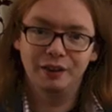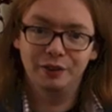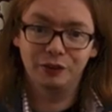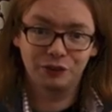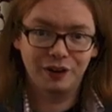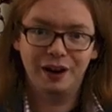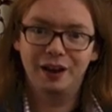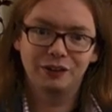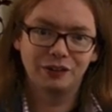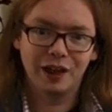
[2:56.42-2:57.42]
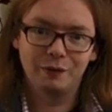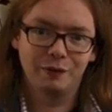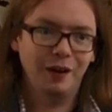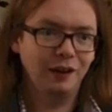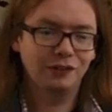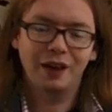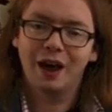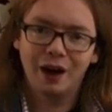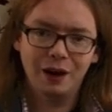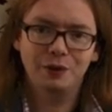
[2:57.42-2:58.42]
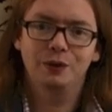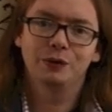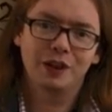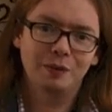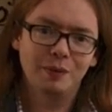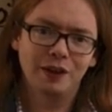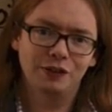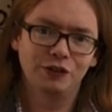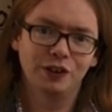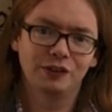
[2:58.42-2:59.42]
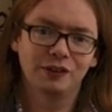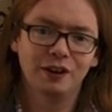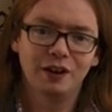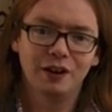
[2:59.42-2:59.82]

that science has ever faced. How do you send messages